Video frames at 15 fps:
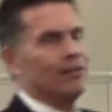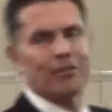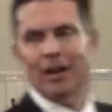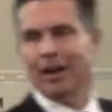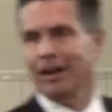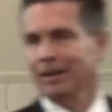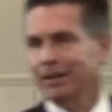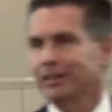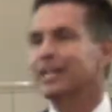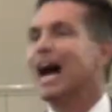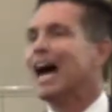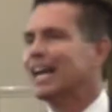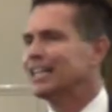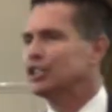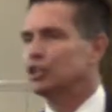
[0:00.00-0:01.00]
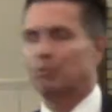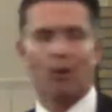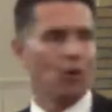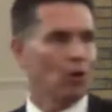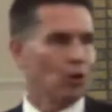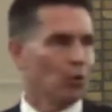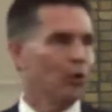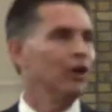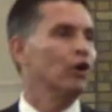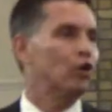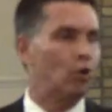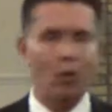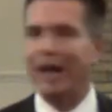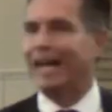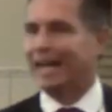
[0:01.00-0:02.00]
the knowledgeable real
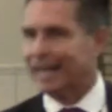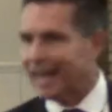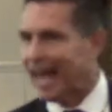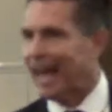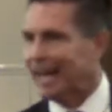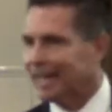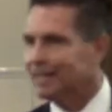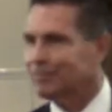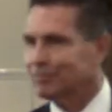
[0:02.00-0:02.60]
quick, can it?